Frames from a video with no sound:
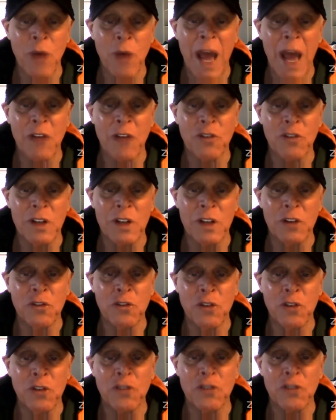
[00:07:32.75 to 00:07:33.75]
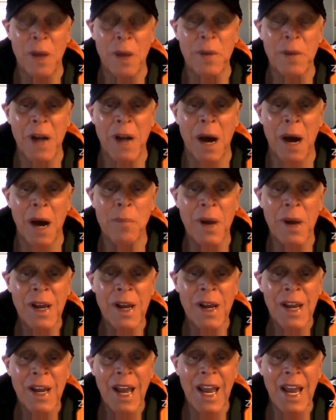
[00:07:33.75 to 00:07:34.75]
actually just coming up,
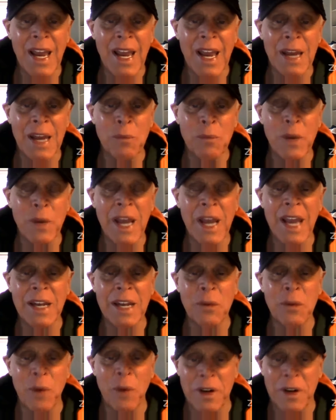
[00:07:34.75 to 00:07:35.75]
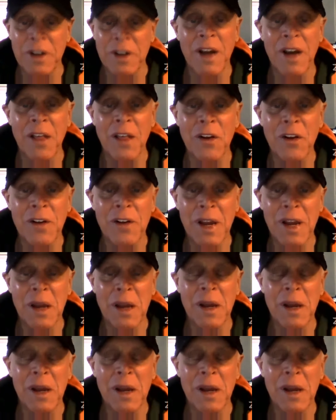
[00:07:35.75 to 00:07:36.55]
and we hated one another.